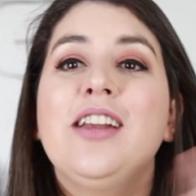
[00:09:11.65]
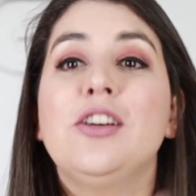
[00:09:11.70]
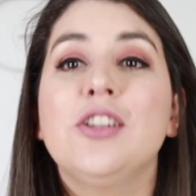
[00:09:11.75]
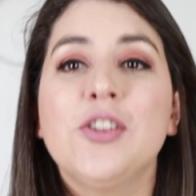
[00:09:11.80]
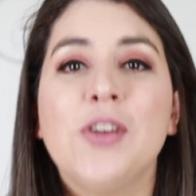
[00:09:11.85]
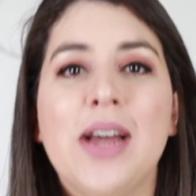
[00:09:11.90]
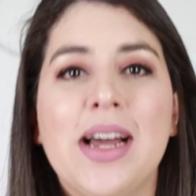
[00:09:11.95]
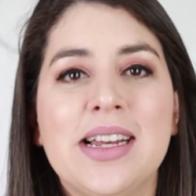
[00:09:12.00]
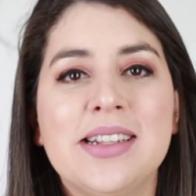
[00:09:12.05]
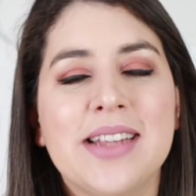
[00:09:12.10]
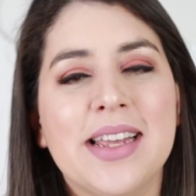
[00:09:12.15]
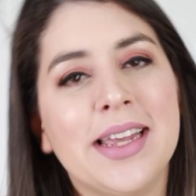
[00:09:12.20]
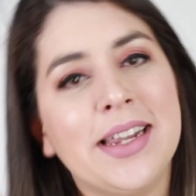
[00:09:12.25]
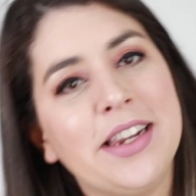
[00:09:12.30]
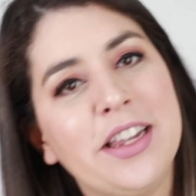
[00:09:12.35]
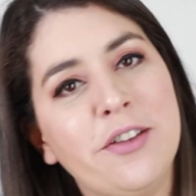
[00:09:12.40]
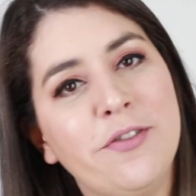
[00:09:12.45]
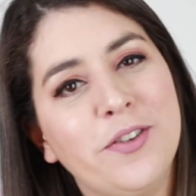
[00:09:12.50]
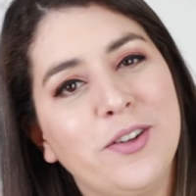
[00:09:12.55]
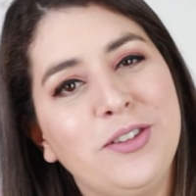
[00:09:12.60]
It also has
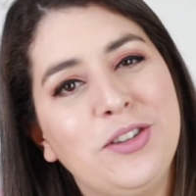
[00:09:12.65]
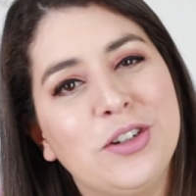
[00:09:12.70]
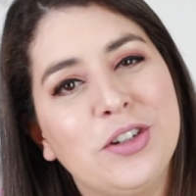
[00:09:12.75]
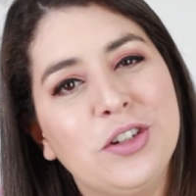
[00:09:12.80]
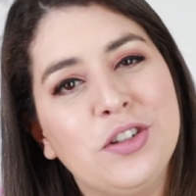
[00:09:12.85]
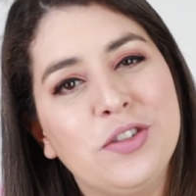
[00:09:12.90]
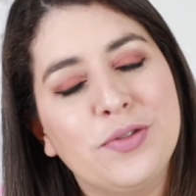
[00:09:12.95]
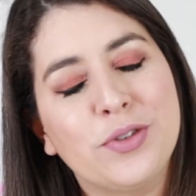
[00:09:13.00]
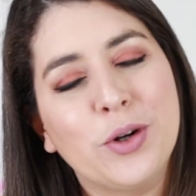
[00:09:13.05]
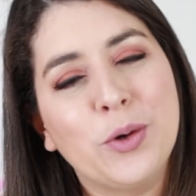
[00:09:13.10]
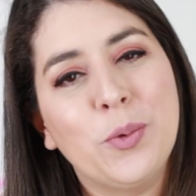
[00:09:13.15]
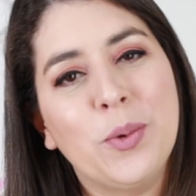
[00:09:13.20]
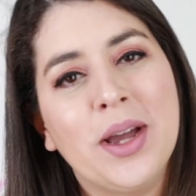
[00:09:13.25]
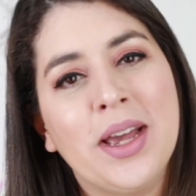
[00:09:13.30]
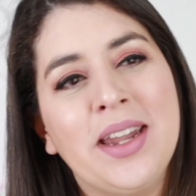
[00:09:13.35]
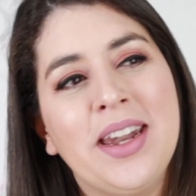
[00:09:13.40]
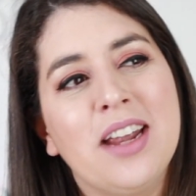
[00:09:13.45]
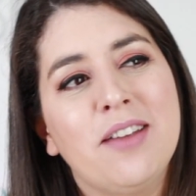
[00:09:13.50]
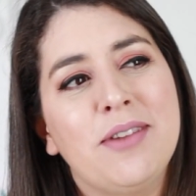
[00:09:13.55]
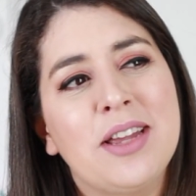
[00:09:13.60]
N D filters for
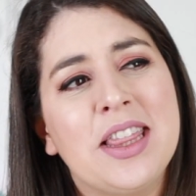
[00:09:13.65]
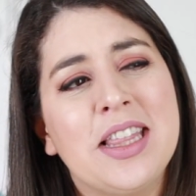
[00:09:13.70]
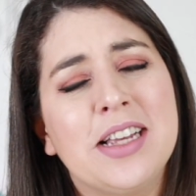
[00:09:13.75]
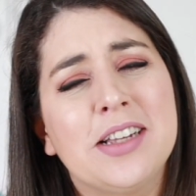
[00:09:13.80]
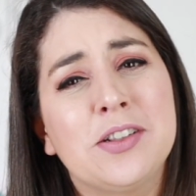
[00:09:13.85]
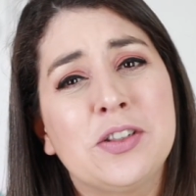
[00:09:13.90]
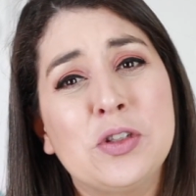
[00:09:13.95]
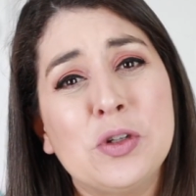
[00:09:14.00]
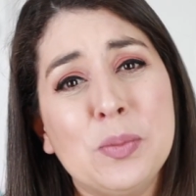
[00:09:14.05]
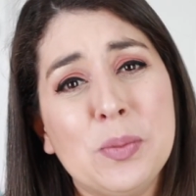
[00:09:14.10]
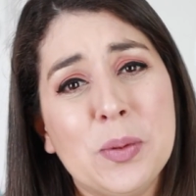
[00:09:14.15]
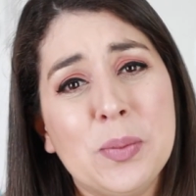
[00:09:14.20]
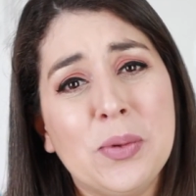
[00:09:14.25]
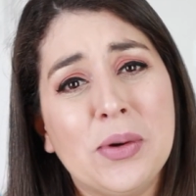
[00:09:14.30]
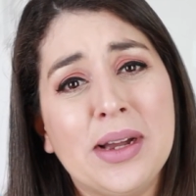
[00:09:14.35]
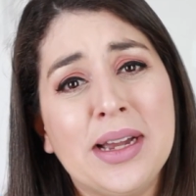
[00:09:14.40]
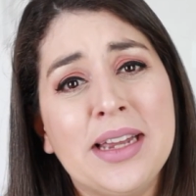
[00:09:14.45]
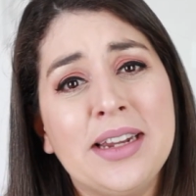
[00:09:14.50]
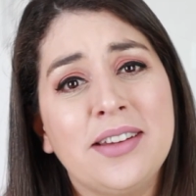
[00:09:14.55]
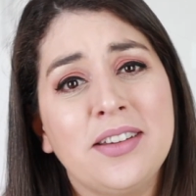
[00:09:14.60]
when everything is super
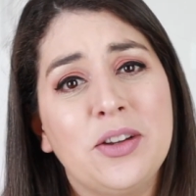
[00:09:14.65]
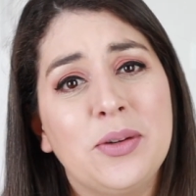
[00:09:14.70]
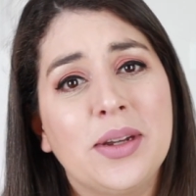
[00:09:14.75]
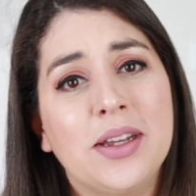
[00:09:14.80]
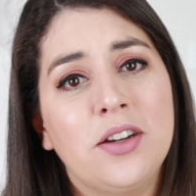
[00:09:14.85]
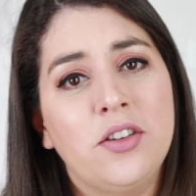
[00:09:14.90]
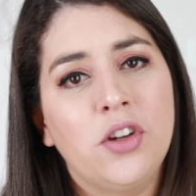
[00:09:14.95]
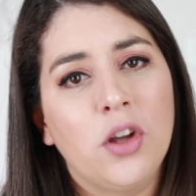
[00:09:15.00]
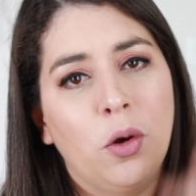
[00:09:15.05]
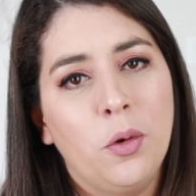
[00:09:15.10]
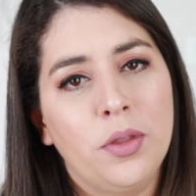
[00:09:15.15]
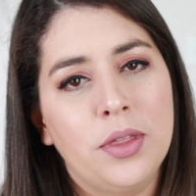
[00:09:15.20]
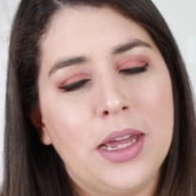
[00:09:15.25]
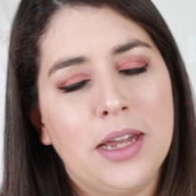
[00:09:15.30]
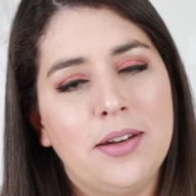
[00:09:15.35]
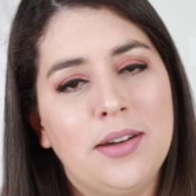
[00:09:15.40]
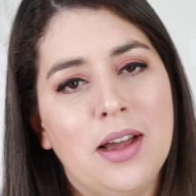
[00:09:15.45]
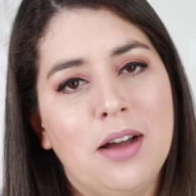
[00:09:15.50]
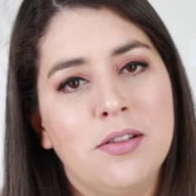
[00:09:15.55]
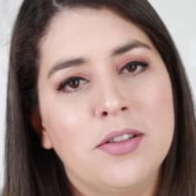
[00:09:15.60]
bright. You can tone
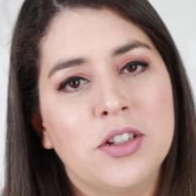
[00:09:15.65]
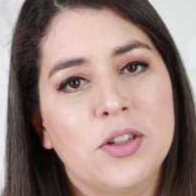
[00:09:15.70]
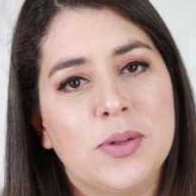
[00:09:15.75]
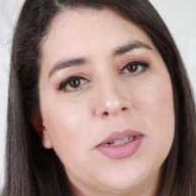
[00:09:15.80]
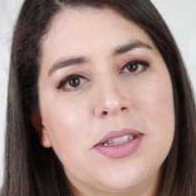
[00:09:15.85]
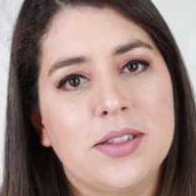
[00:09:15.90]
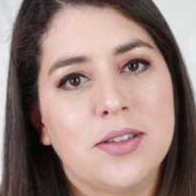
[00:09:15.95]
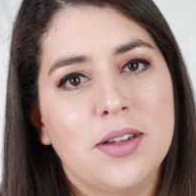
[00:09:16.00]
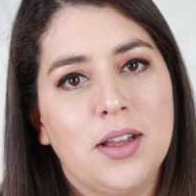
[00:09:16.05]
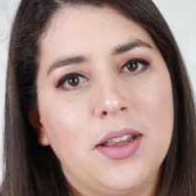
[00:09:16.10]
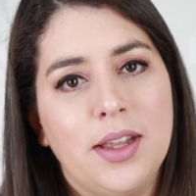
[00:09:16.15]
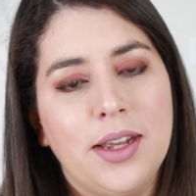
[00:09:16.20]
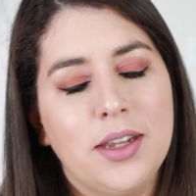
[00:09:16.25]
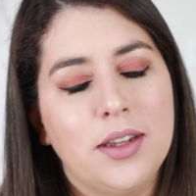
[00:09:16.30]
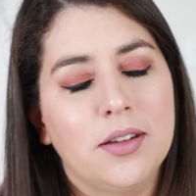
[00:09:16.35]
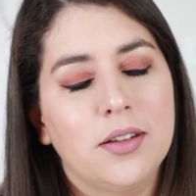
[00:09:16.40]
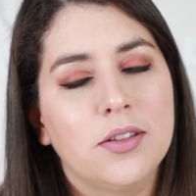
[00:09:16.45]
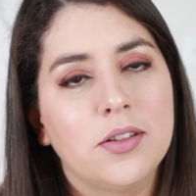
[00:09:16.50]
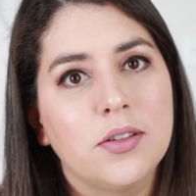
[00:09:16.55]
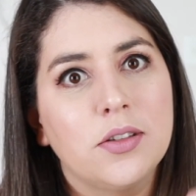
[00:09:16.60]
that down so it's not like
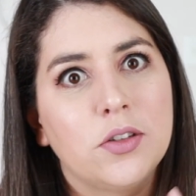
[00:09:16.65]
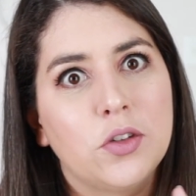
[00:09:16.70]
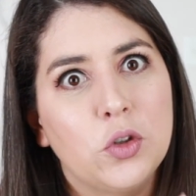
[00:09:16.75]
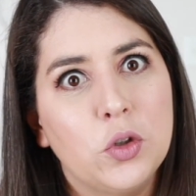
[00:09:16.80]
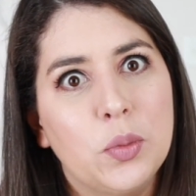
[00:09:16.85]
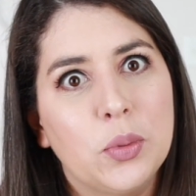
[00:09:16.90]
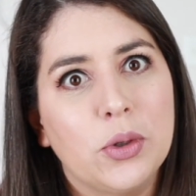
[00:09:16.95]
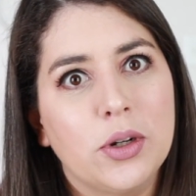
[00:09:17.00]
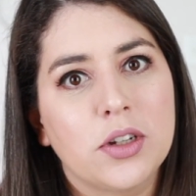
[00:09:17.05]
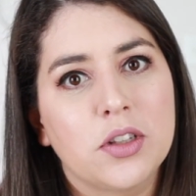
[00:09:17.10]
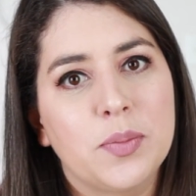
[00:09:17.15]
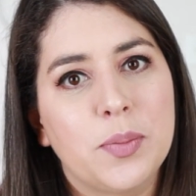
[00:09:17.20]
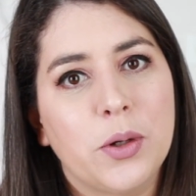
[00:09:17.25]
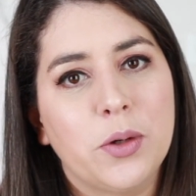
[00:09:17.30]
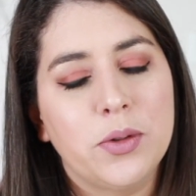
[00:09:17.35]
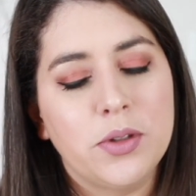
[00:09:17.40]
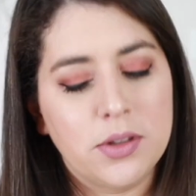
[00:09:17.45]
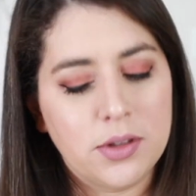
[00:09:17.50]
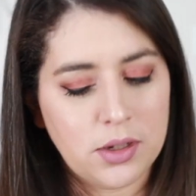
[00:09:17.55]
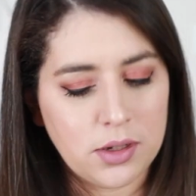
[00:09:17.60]
super
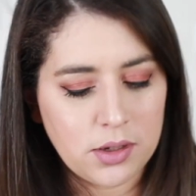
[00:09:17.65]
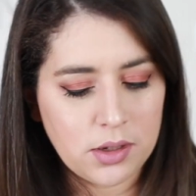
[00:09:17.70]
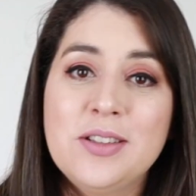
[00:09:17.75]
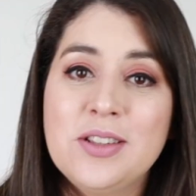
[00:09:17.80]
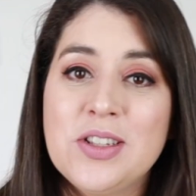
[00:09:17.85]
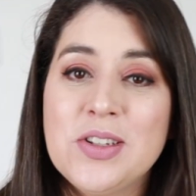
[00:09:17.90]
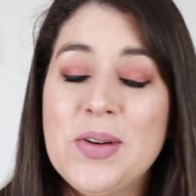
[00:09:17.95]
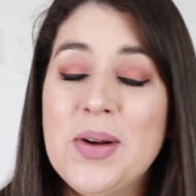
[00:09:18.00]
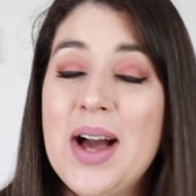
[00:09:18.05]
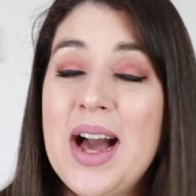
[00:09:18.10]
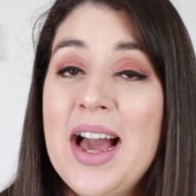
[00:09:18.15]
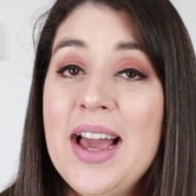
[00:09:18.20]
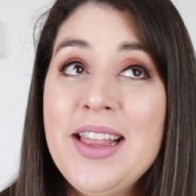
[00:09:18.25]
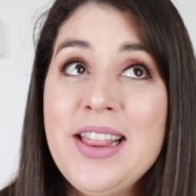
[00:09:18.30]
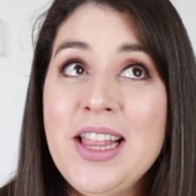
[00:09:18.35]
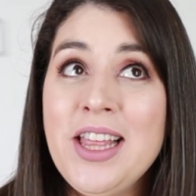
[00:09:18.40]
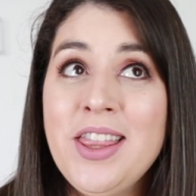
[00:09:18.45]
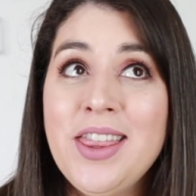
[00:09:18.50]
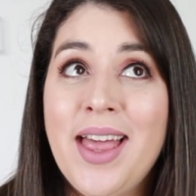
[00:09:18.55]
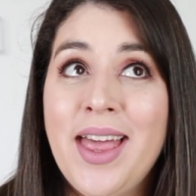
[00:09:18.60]
exposed. So I
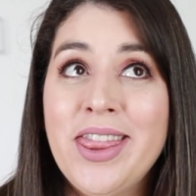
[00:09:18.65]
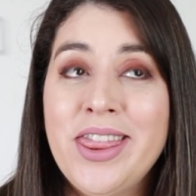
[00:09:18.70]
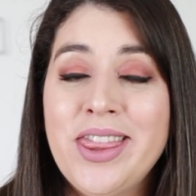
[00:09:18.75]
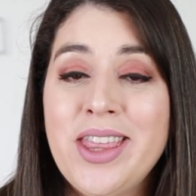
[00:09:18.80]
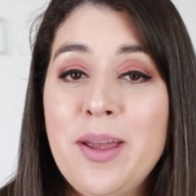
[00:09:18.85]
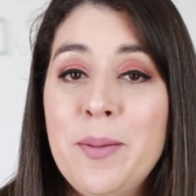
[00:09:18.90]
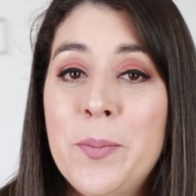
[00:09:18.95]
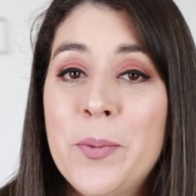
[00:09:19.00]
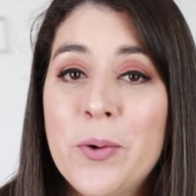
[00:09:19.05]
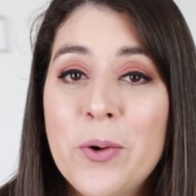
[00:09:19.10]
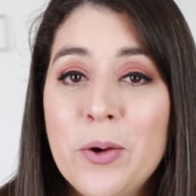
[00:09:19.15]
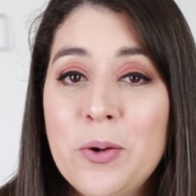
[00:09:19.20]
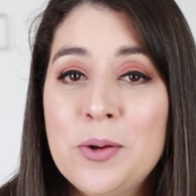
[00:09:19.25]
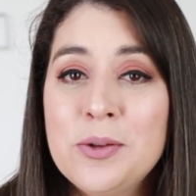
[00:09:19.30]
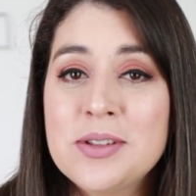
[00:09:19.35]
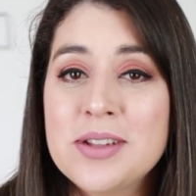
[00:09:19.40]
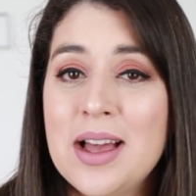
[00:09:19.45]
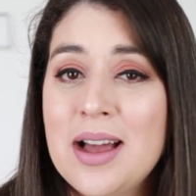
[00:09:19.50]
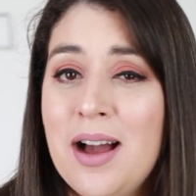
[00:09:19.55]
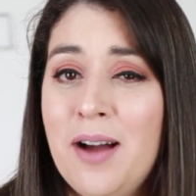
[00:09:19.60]
think that the
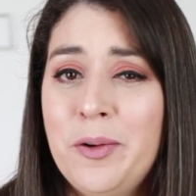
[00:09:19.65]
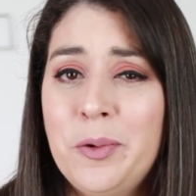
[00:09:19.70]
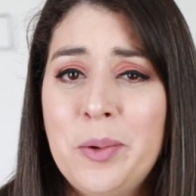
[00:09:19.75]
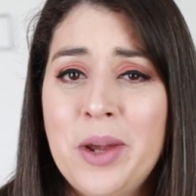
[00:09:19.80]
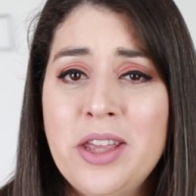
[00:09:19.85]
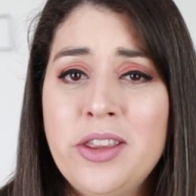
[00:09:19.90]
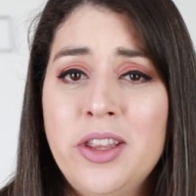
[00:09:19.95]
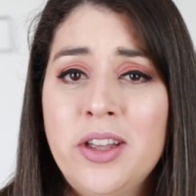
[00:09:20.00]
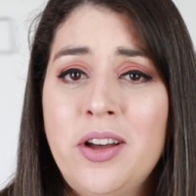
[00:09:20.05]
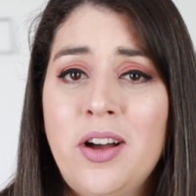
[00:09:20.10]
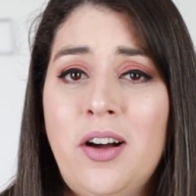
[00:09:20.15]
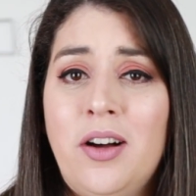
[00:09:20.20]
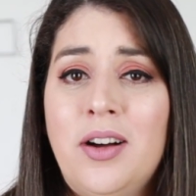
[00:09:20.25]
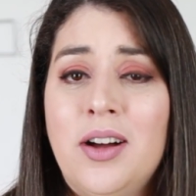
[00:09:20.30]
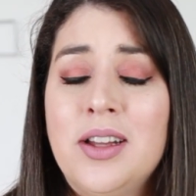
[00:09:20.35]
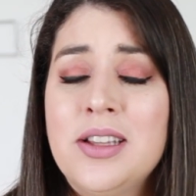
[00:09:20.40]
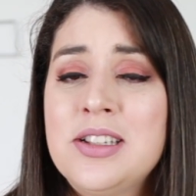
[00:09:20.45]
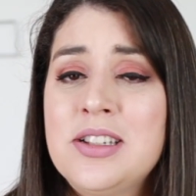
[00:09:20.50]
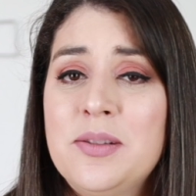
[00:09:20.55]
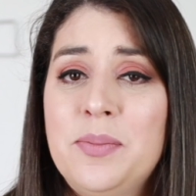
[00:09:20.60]
pros outweigh the
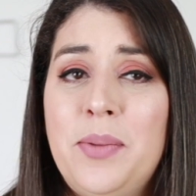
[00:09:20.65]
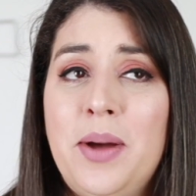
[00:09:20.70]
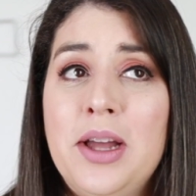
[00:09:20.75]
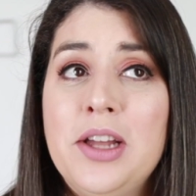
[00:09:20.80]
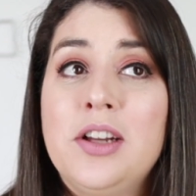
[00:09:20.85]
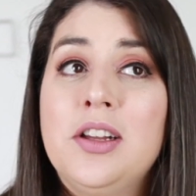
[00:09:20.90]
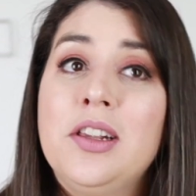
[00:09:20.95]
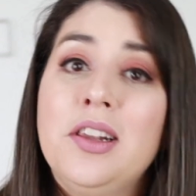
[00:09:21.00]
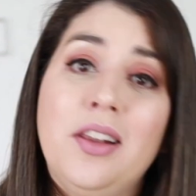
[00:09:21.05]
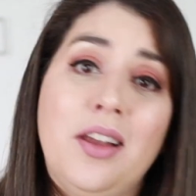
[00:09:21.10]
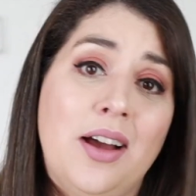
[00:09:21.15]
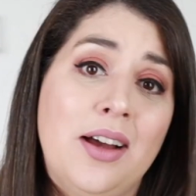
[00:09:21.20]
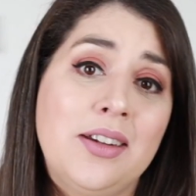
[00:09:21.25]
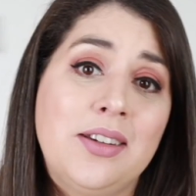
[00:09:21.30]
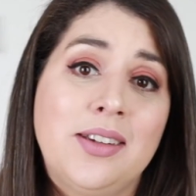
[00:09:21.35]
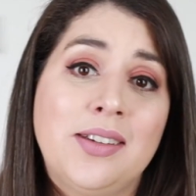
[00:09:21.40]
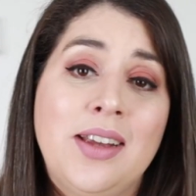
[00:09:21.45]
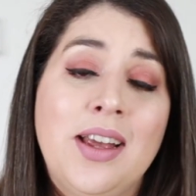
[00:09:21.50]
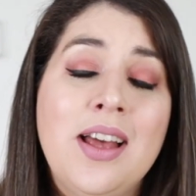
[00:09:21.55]
cons by a lot.